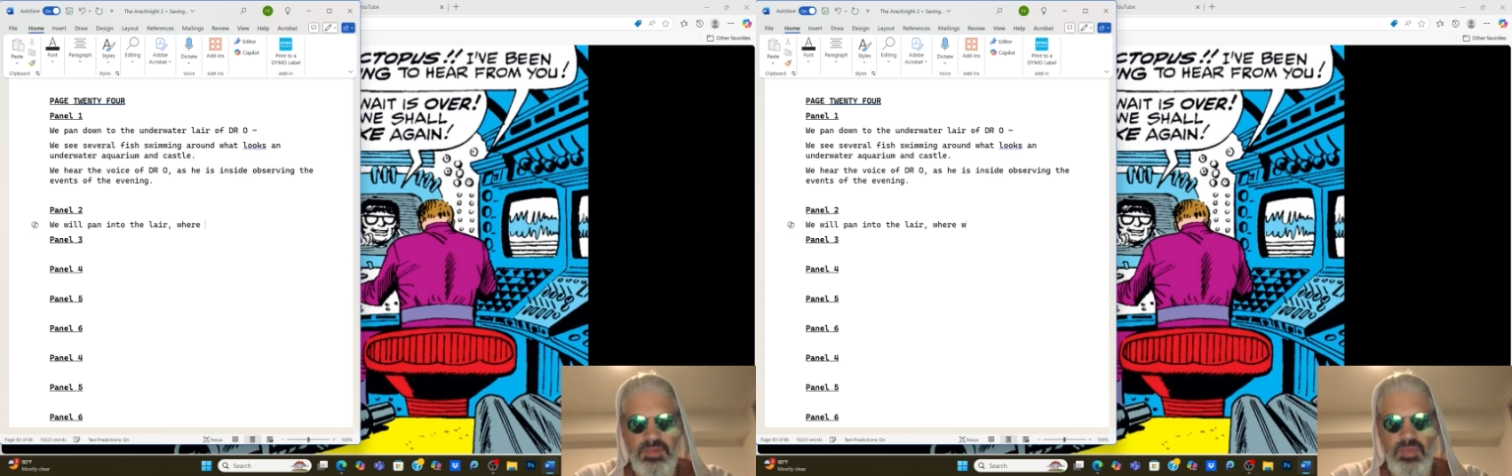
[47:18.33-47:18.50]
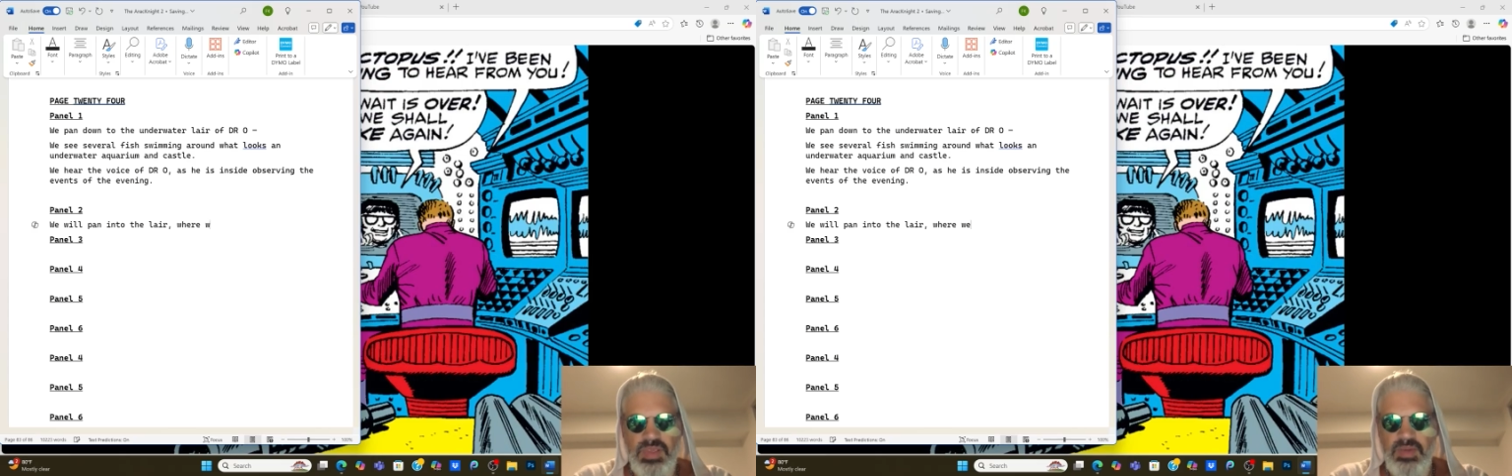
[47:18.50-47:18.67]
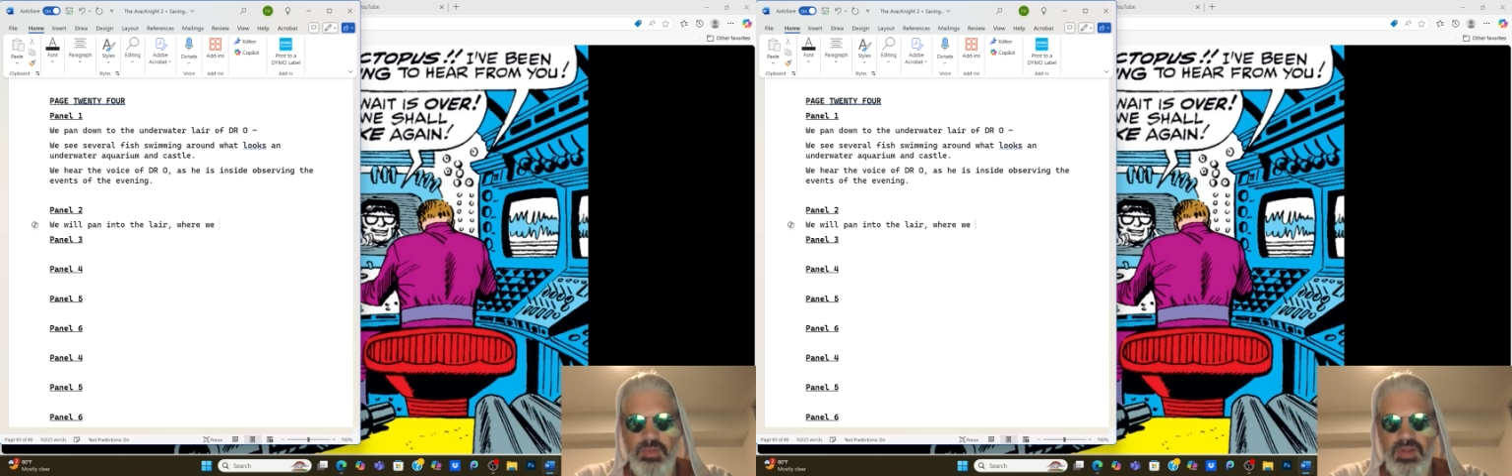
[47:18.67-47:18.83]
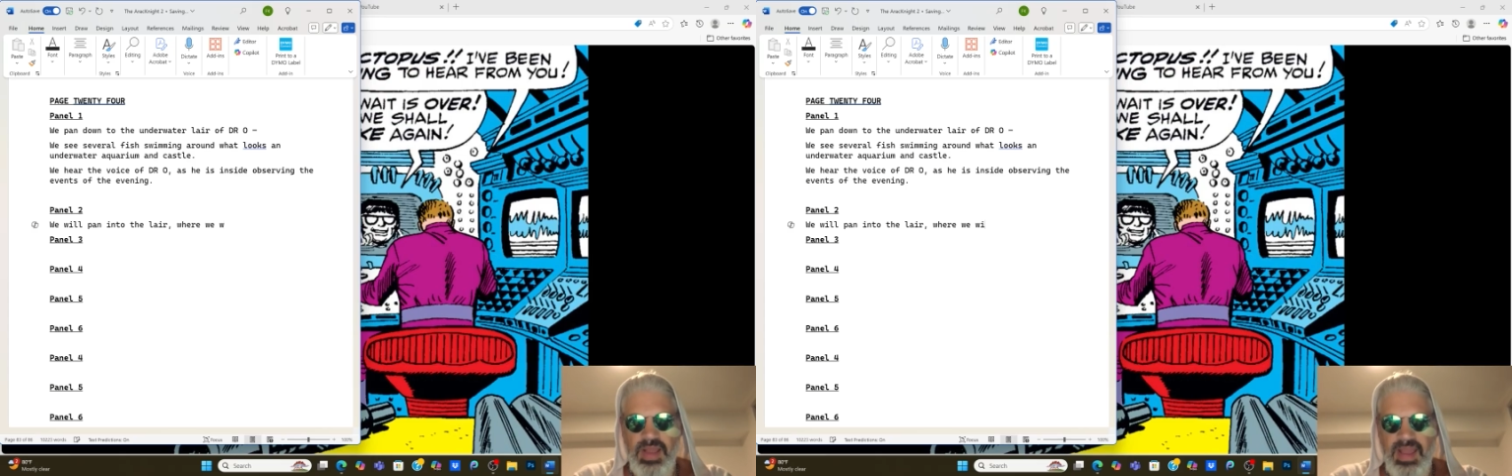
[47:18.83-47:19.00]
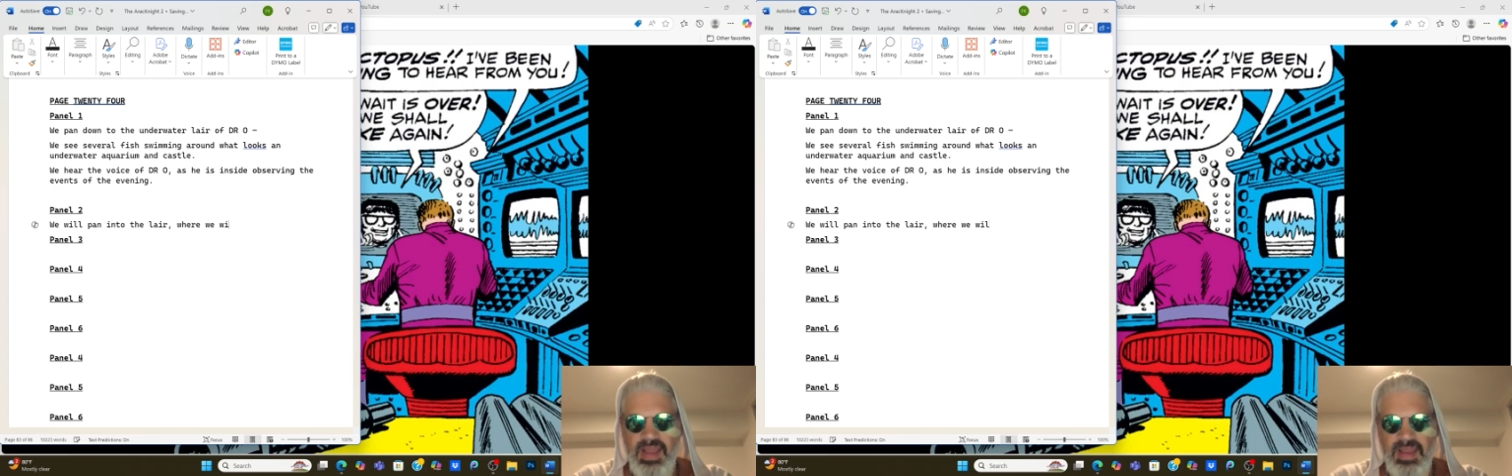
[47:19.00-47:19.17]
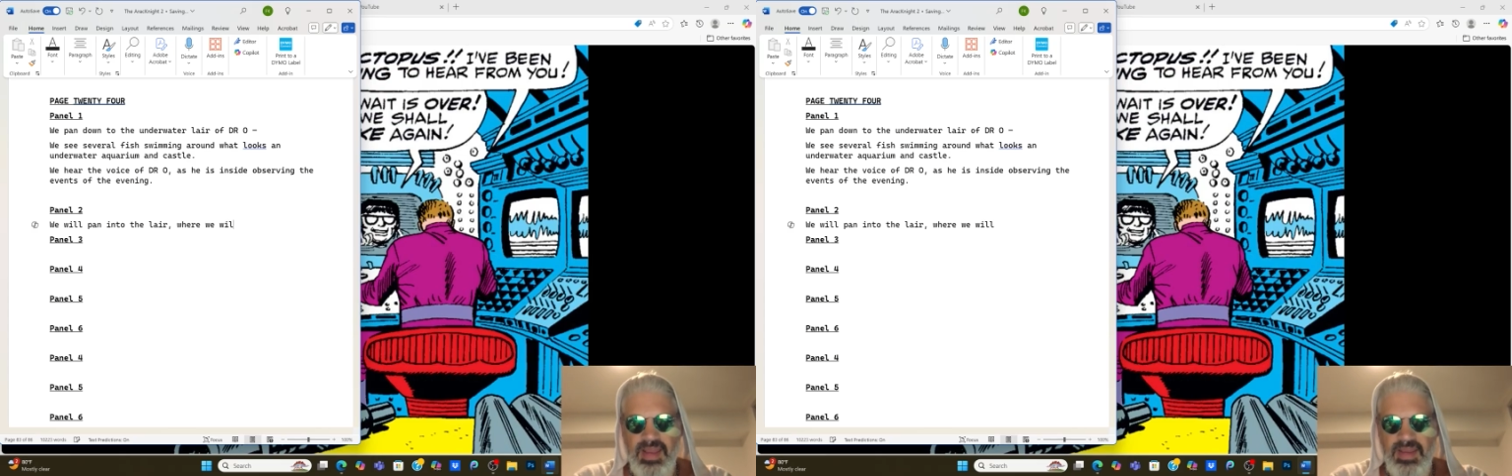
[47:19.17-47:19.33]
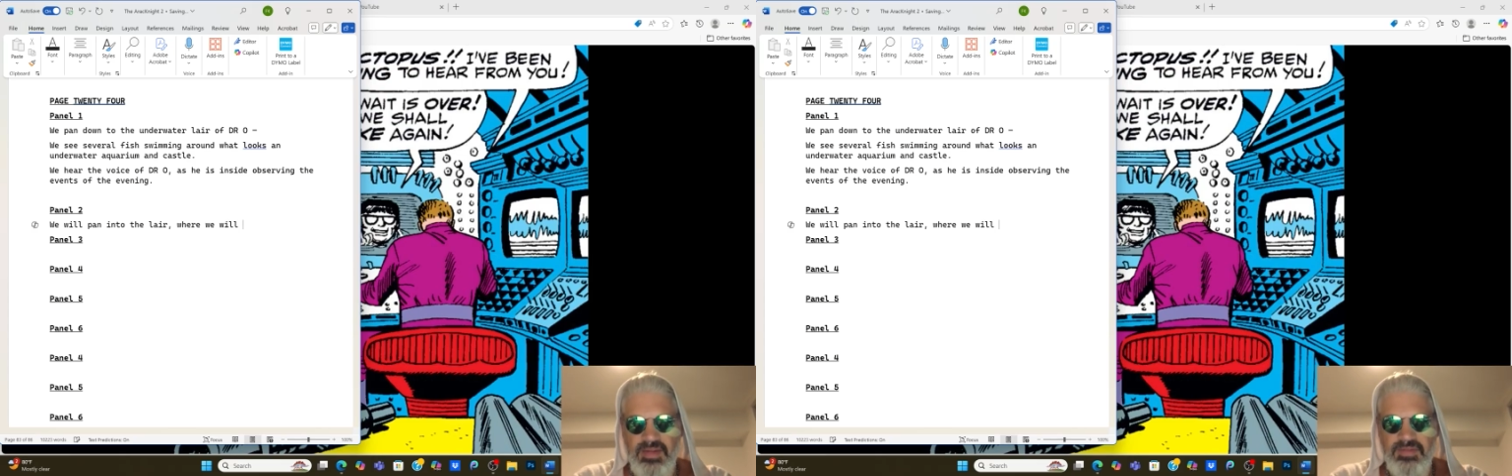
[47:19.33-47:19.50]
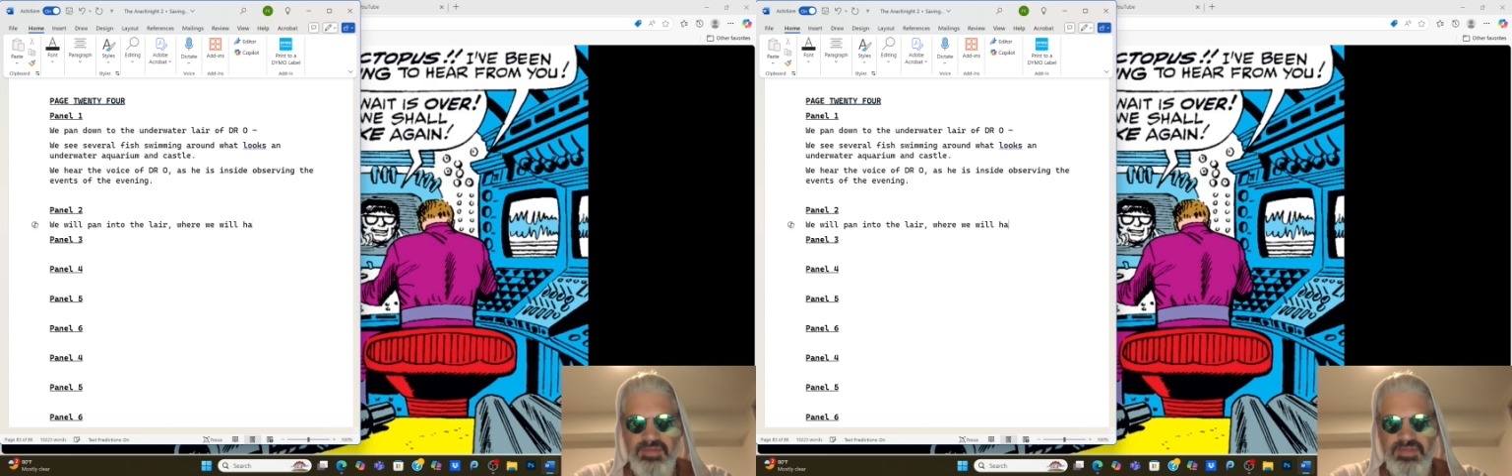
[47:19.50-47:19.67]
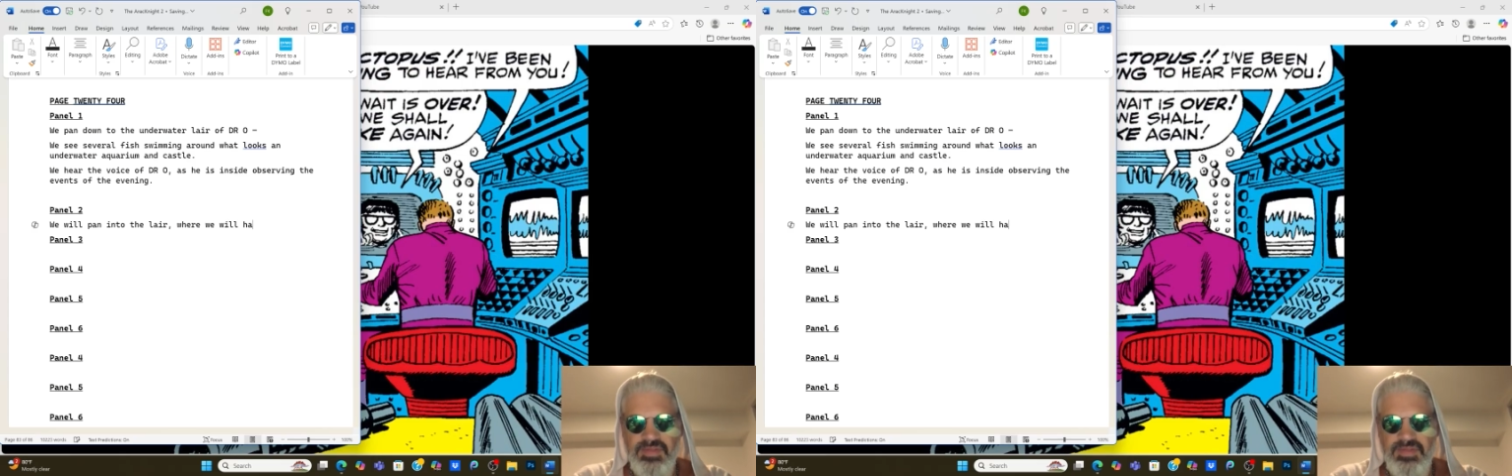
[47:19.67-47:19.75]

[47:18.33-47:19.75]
we will have